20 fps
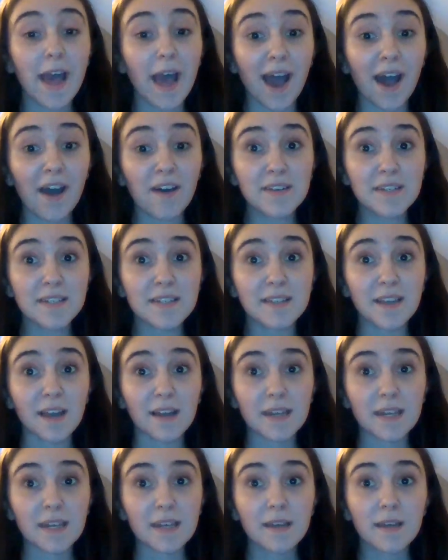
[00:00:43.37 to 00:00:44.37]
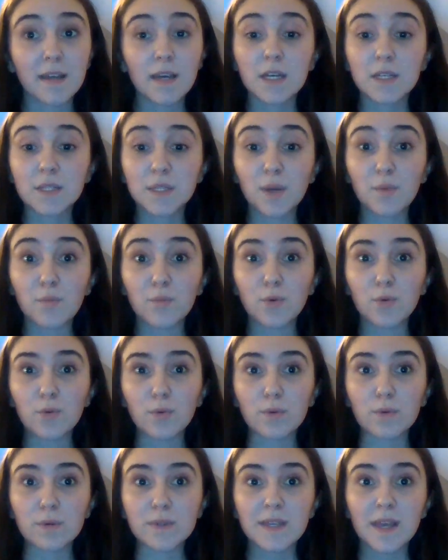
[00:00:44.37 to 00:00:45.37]
how to study, some
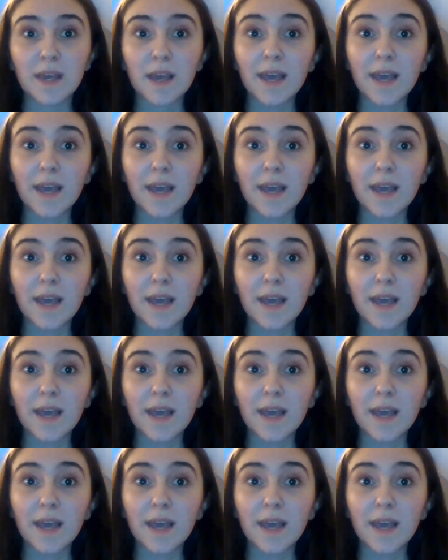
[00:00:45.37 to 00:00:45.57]
rules,